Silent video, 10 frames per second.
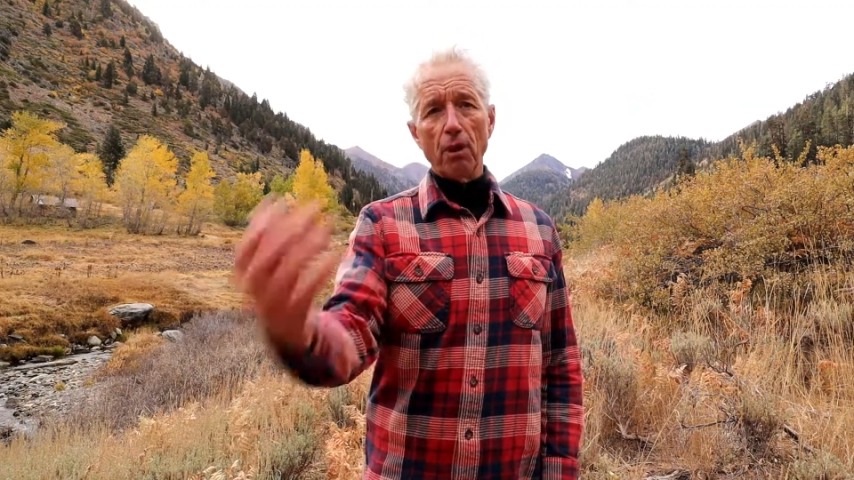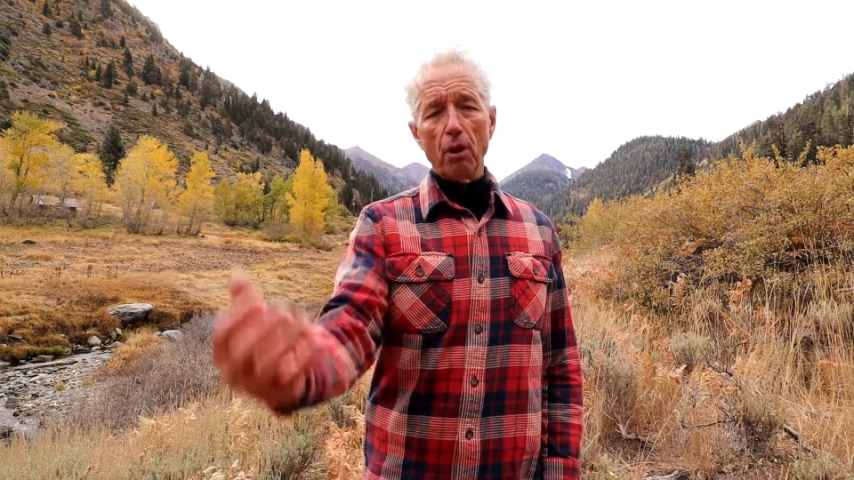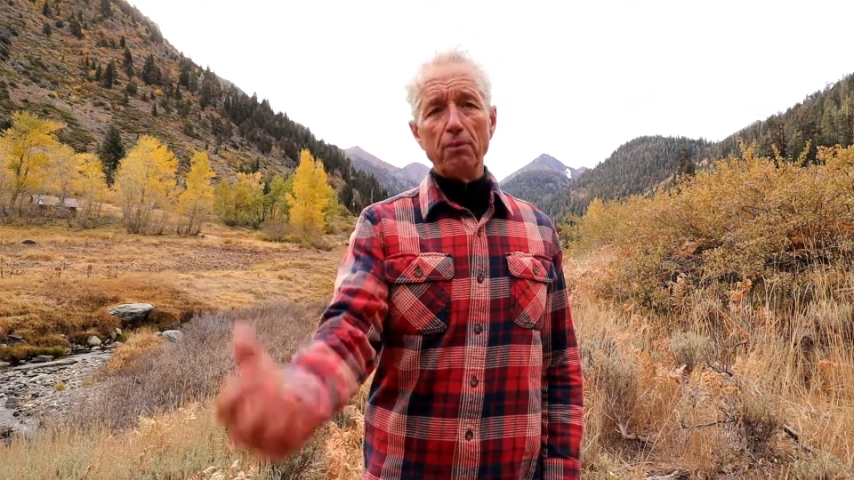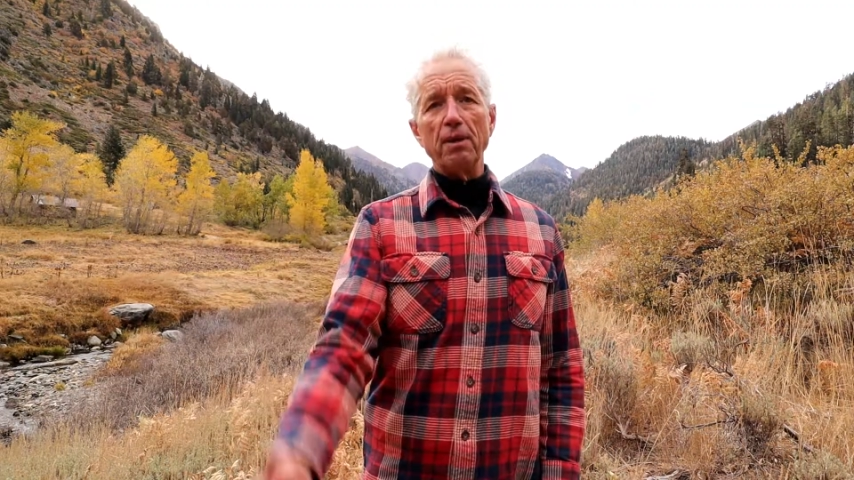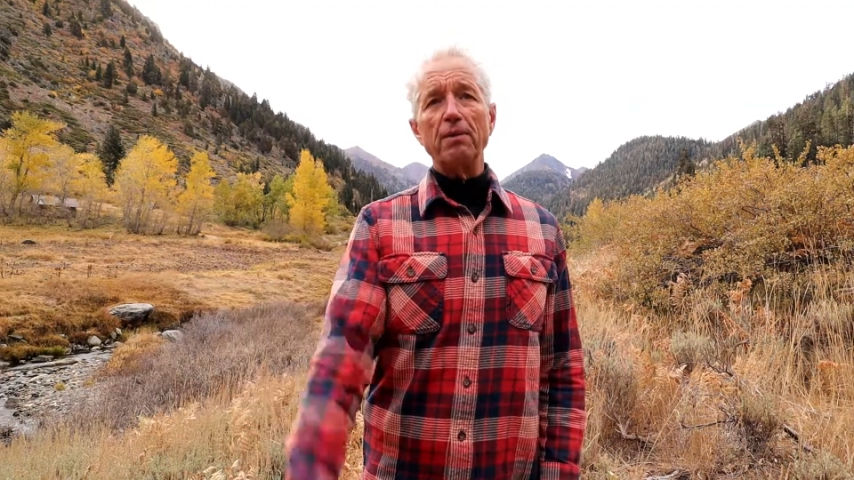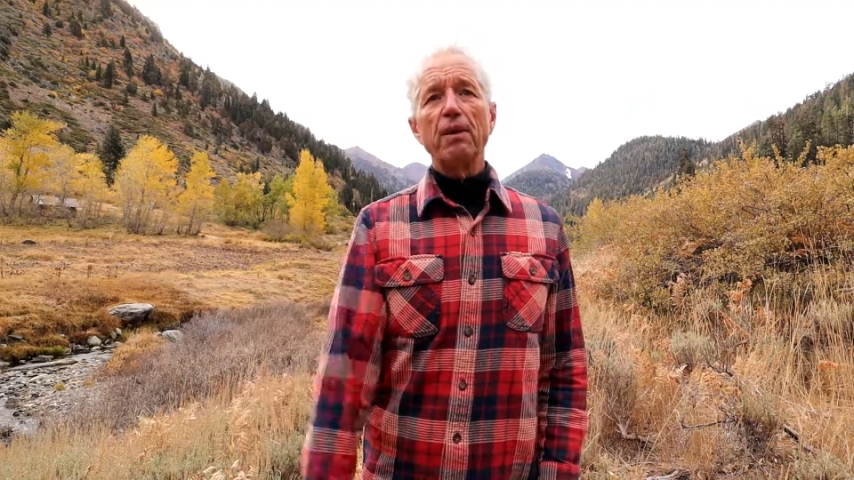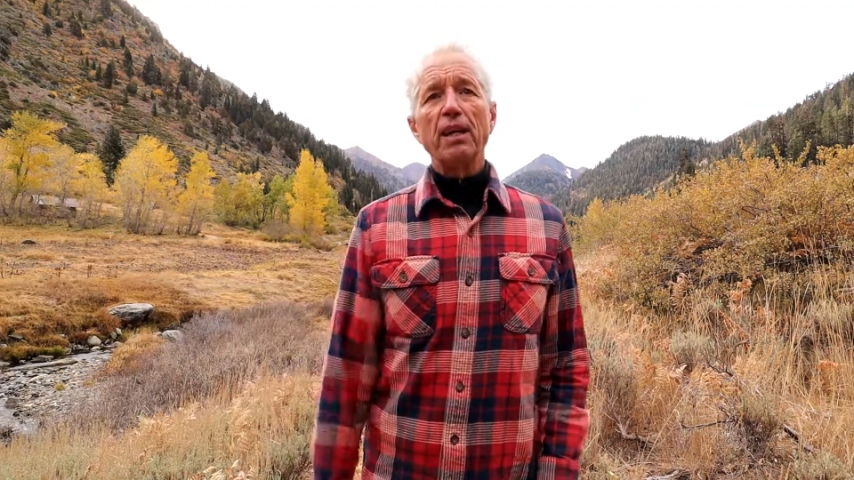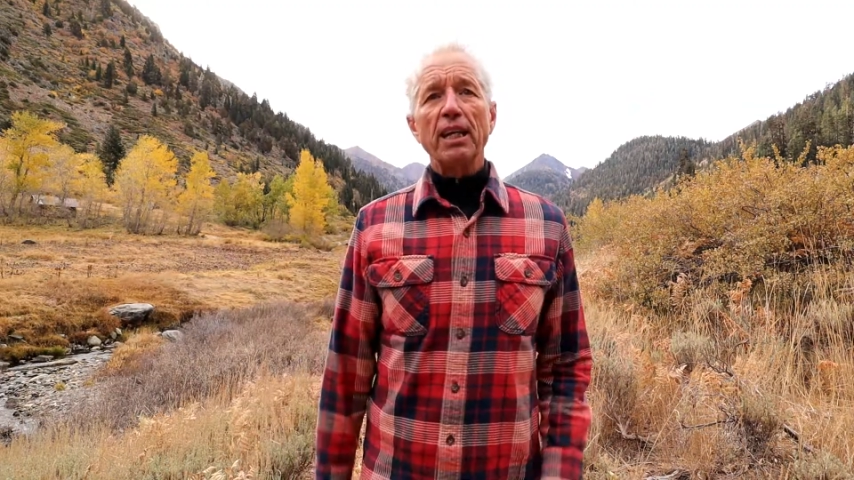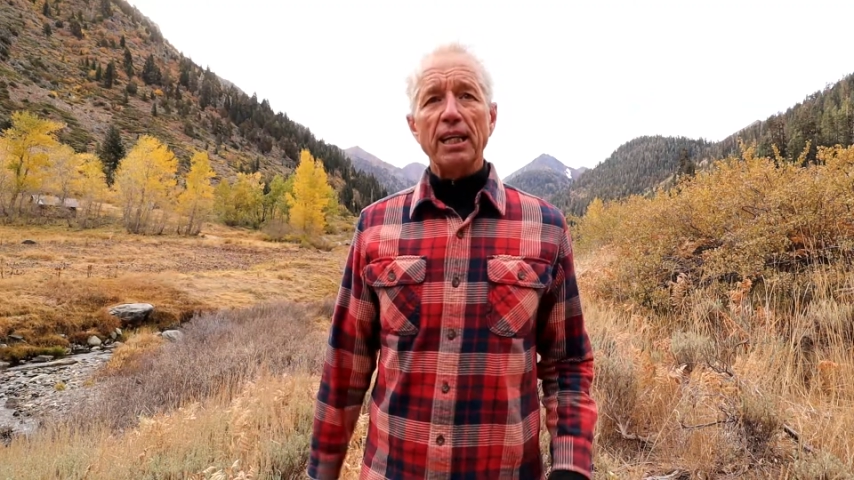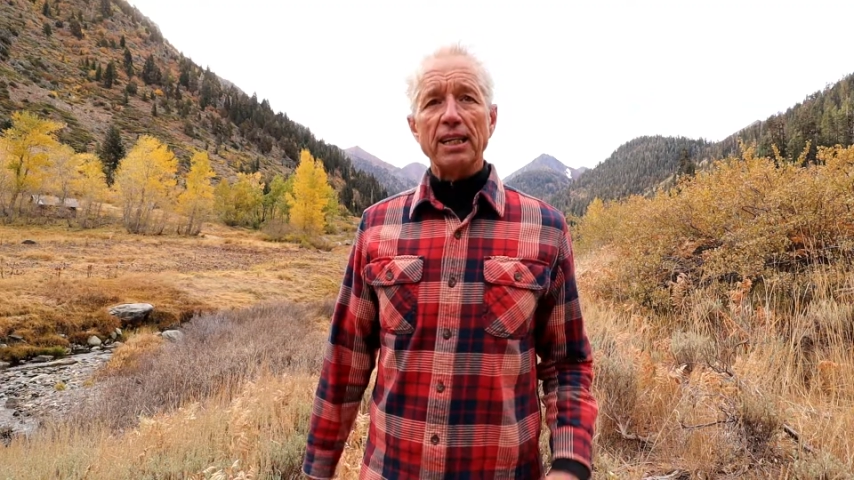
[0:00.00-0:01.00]
moment
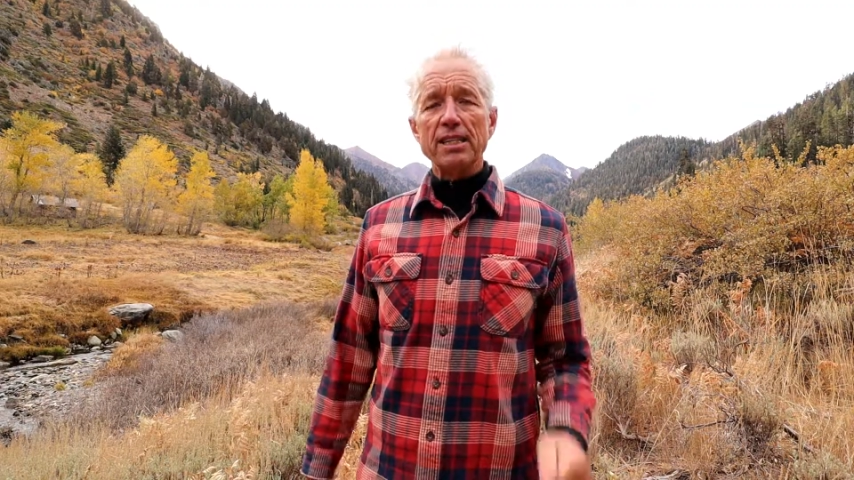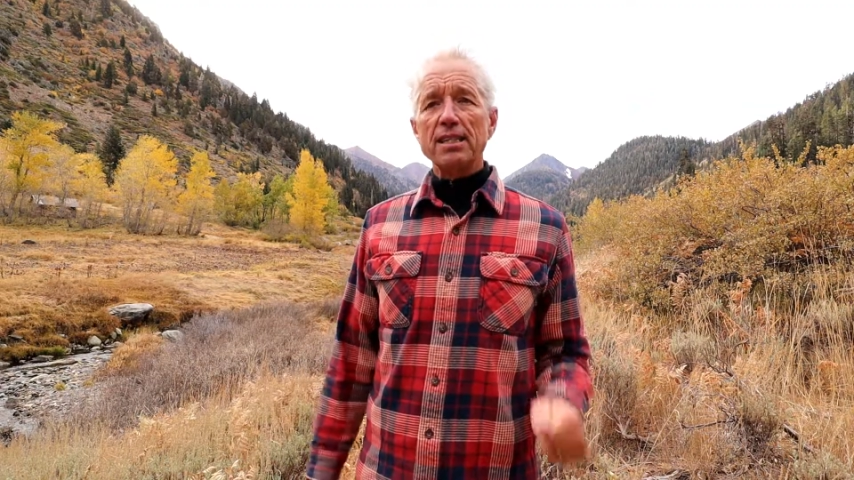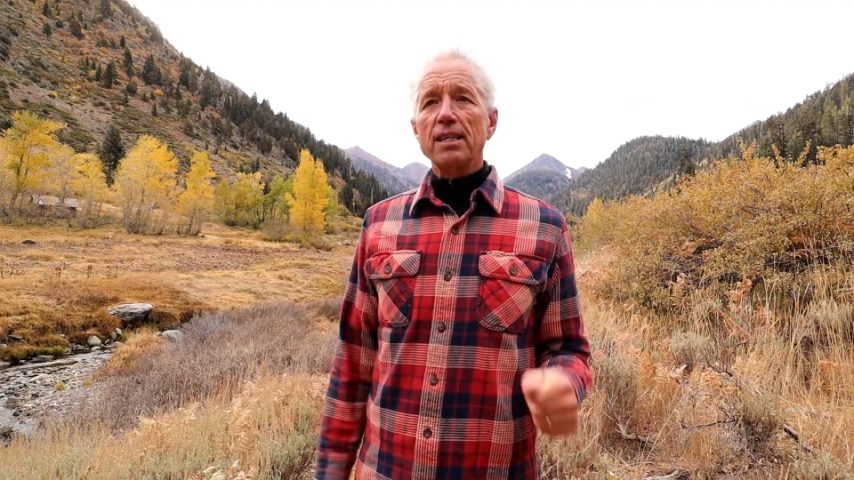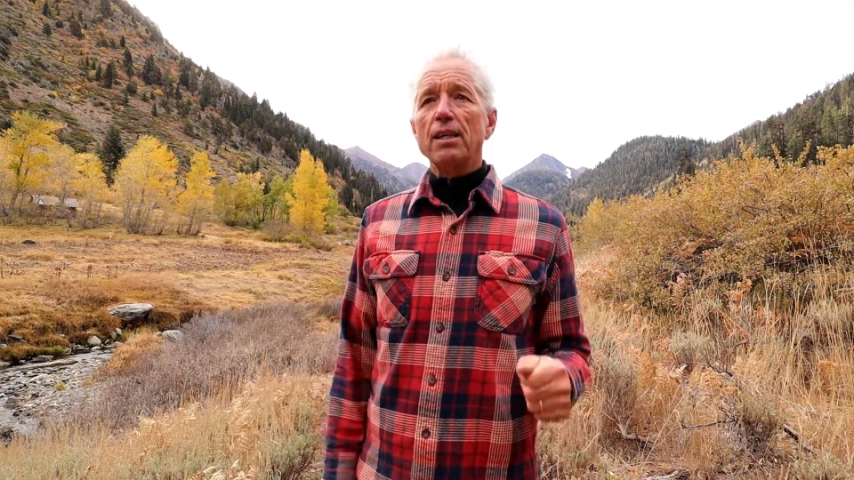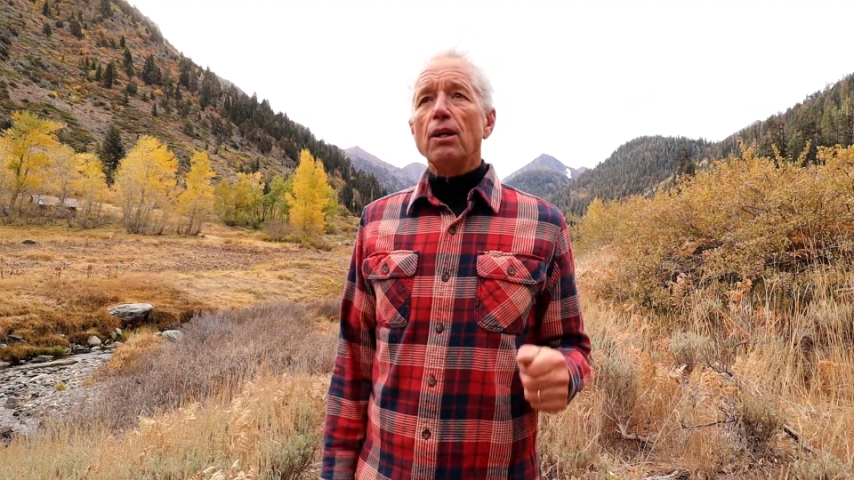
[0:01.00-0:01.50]
is